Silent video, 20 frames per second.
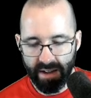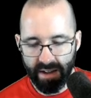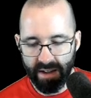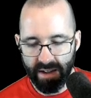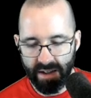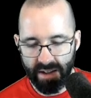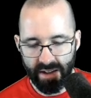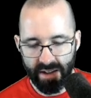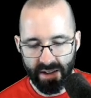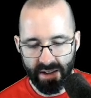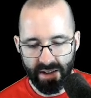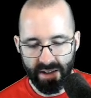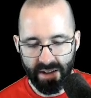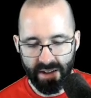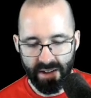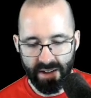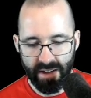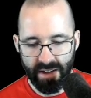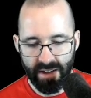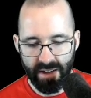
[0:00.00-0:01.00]

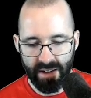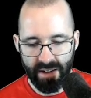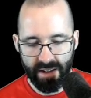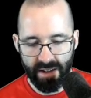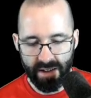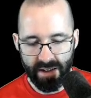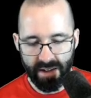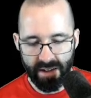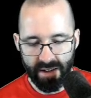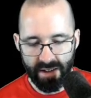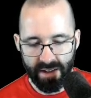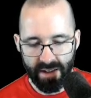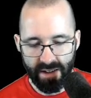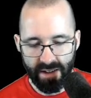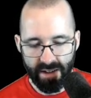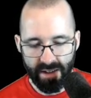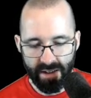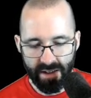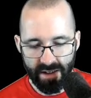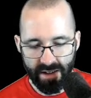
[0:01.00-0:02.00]

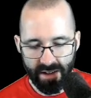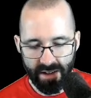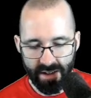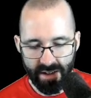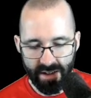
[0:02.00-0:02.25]
(no one is talking)